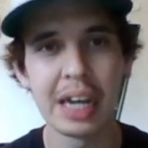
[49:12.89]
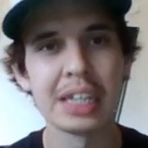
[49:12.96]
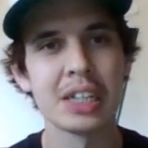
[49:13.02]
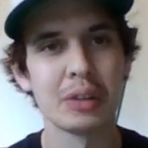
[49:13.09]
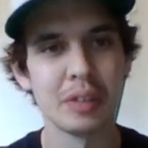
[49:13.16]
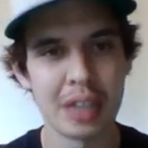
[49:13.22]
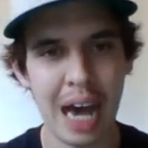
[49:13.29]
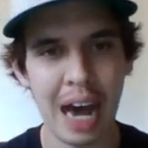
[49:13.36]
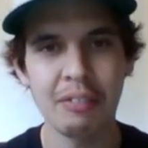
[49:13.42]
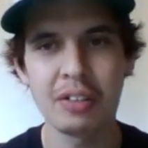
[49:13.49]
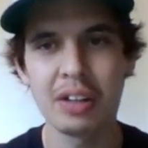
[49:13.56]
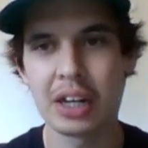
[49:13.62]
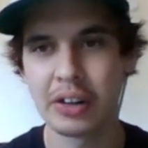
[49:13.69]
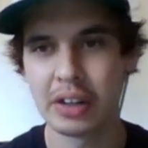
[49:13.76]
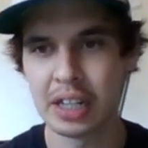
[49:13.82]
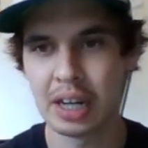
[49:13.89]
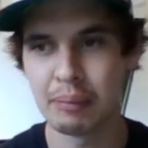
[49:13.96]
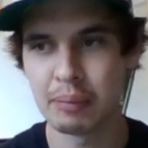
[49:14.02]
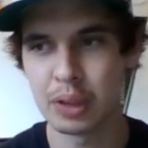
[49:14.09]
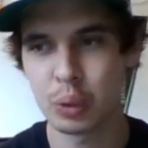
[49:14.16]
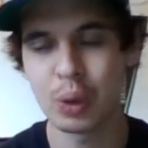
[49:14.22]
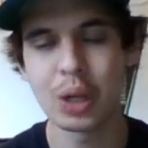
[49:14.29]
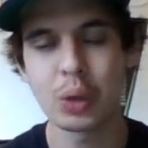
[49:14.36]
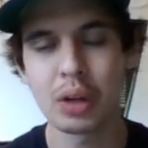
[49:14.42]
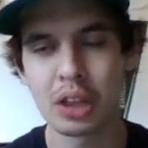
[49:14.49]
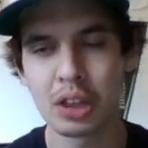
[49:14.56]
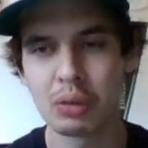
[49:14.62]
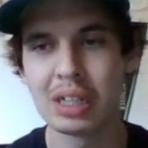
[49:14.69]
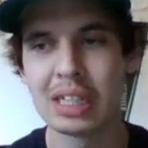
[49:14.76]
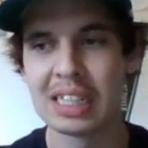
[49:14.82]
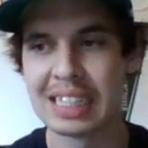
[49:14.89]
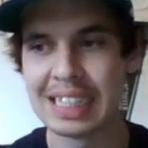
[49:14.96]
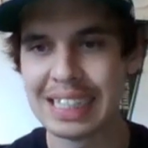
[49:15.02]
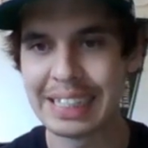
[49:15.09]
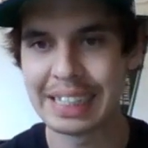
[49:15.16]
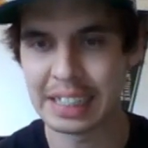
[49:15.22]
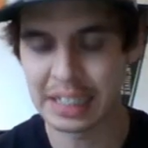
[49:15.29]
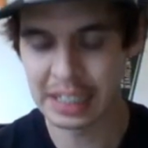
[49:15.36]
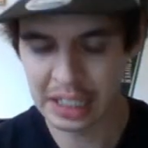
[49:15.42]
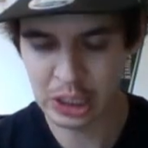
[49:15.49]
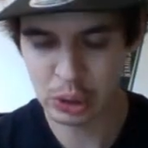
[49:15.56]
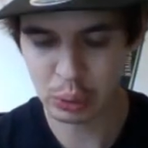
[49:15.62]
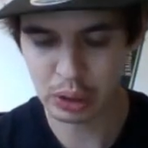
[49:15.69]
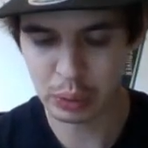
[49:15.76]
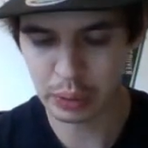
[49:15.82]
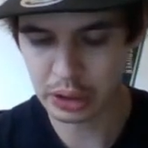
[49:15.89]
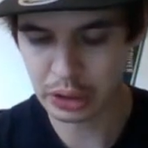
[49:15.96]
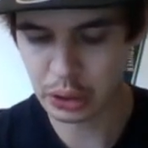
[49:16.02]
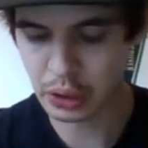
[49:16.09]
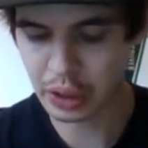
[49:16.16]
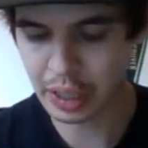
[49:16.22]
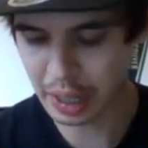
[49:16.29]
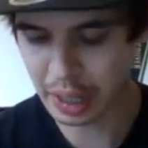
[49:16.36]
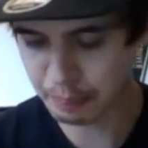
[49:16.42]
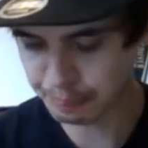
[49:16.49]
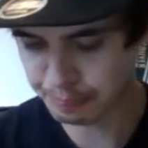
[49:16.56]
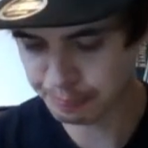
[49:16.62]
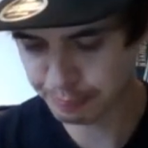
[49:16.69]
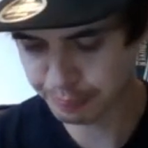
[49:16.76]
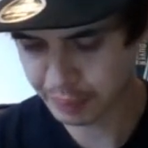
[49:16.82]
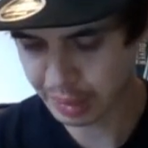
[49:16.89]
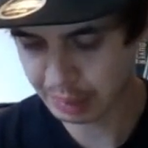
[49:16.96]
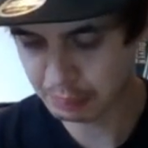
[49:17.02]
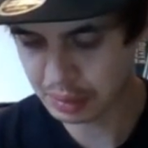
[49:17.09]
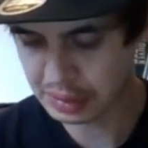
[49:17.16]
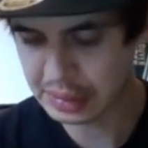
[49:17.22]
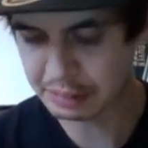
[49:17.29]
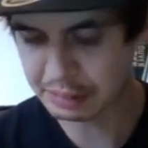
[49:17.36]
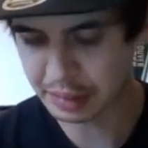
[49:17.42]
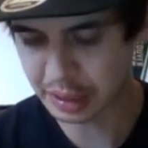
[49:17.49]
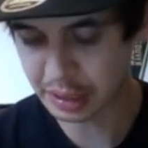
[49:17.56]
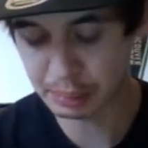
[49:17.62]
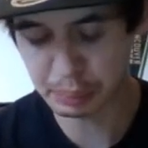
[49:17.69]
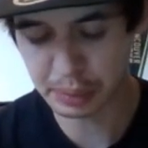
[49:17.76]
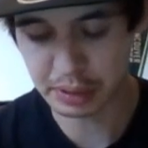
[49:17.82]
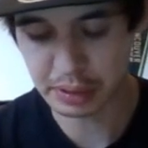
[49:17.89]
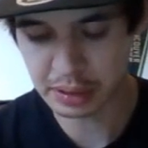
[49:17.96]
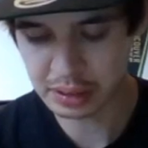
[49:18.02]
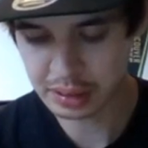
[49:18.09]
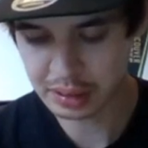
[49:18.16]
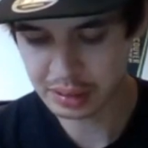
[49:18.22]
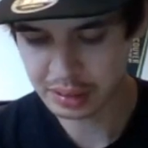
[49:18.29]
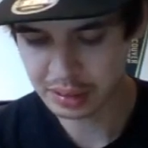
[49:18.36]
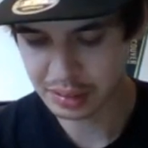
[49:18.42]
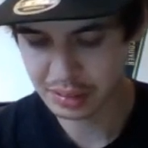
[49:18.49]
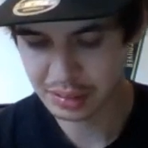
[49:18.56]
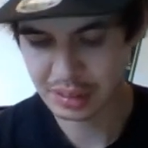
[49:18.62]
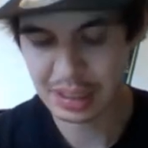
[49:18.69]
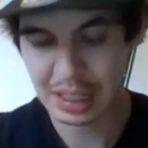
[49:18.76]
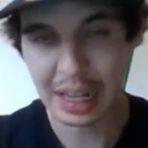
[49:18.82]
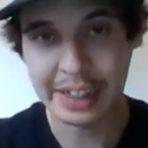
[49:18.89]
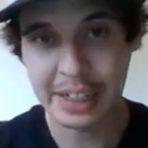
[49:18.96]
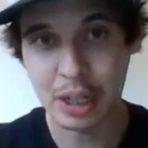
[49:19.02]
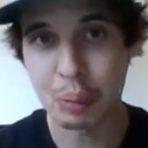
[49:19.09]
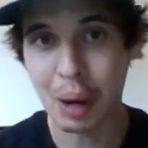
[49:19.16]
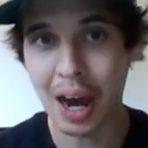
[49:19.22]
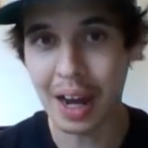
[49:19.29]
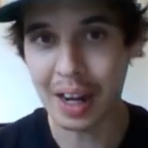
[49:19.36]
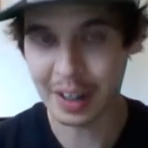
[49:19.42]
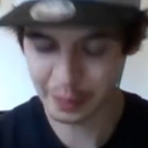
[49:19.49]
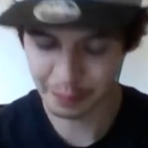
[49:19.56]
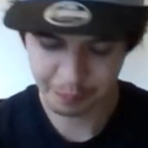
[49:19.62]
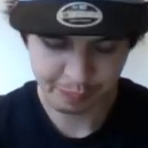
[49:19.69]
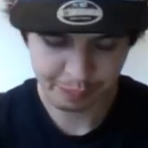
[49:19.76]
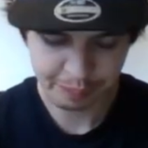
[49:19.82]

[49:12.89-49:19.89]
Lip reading: Yeah, so it was after that Grey Cup, 2023 season, 2022 Grey Cup, I believe. I could be a year behind.